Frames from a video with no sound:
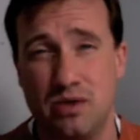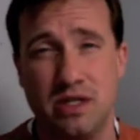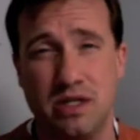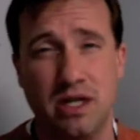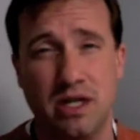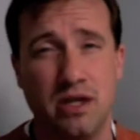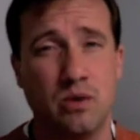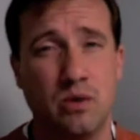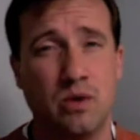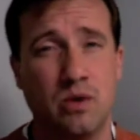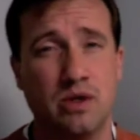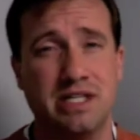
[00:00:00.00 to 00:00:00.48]
In
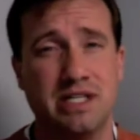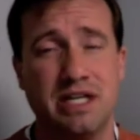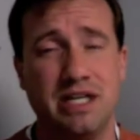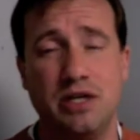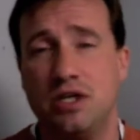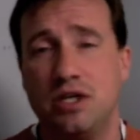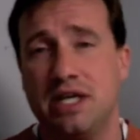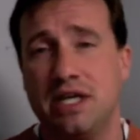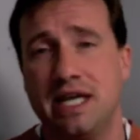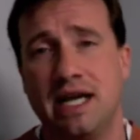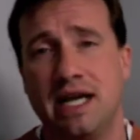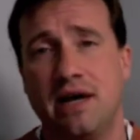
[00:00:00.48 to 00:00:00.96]
other words, they
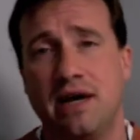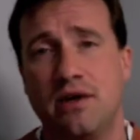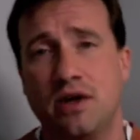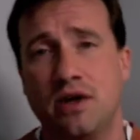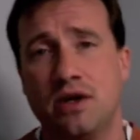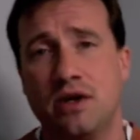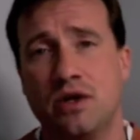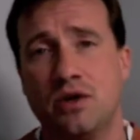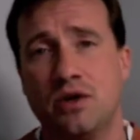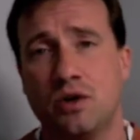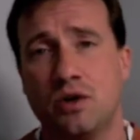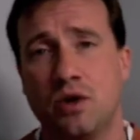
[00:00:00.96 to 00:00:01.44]
could get out
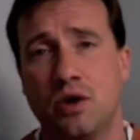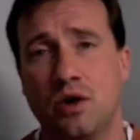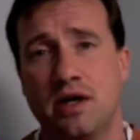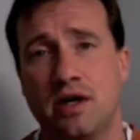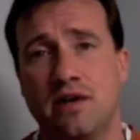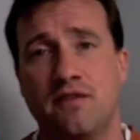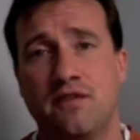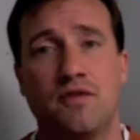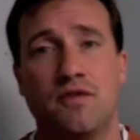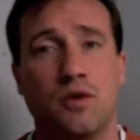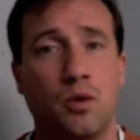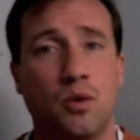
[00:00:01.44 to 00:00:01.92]
on your lawn
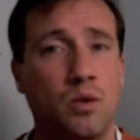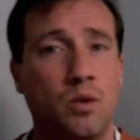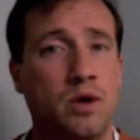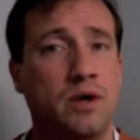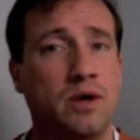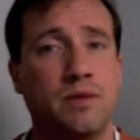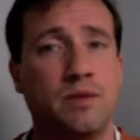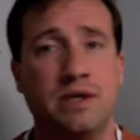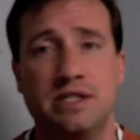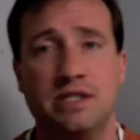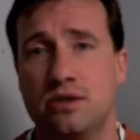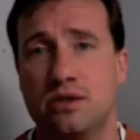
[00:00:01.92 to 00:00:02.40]
and for one
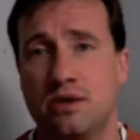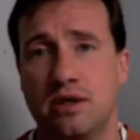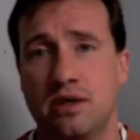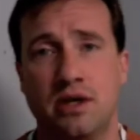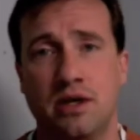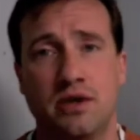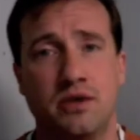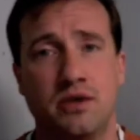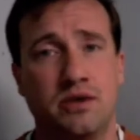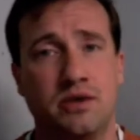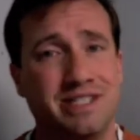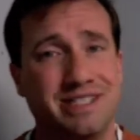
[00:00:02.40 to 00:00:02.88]
reason or
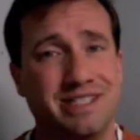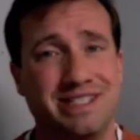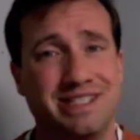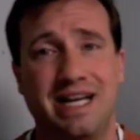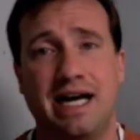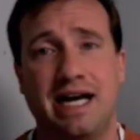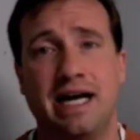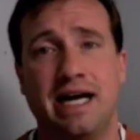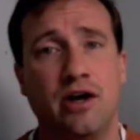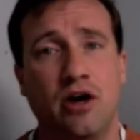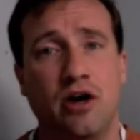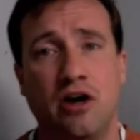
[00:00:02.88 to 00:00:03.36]
another just
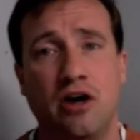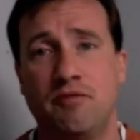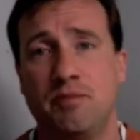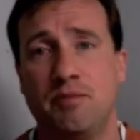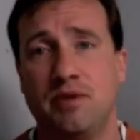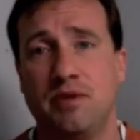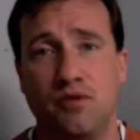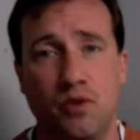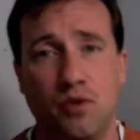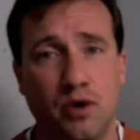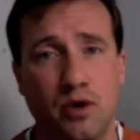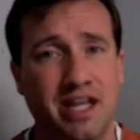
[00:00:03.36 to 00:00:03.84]
die off
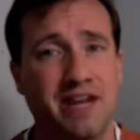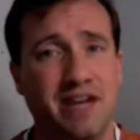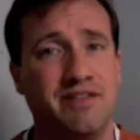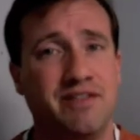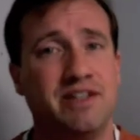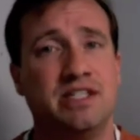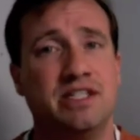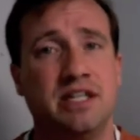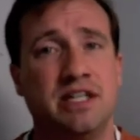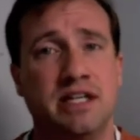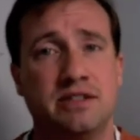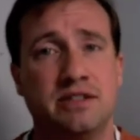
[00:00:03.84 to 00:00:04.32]
before they have a
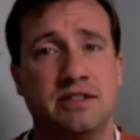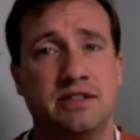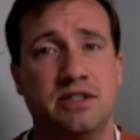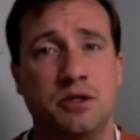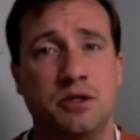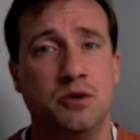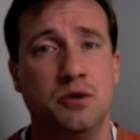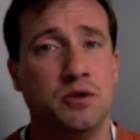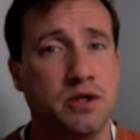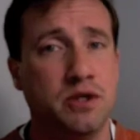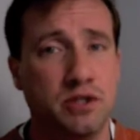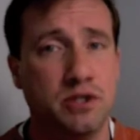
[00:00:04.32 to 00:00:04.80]
chance to
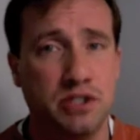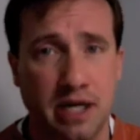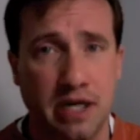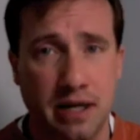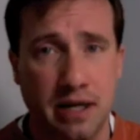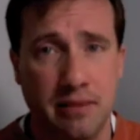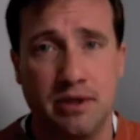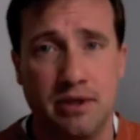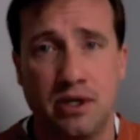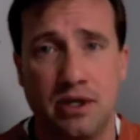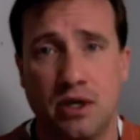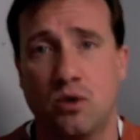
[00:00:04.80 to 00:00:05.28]
their
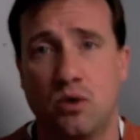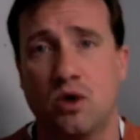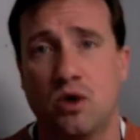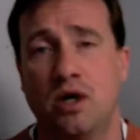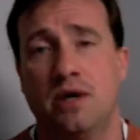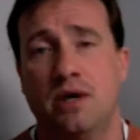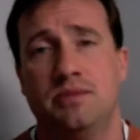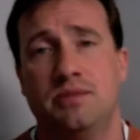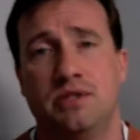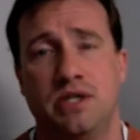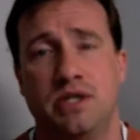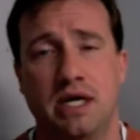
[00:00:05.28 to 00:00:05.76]
job on the
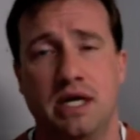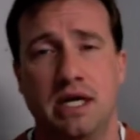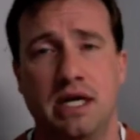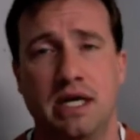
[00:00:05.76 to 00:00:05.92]
grubs.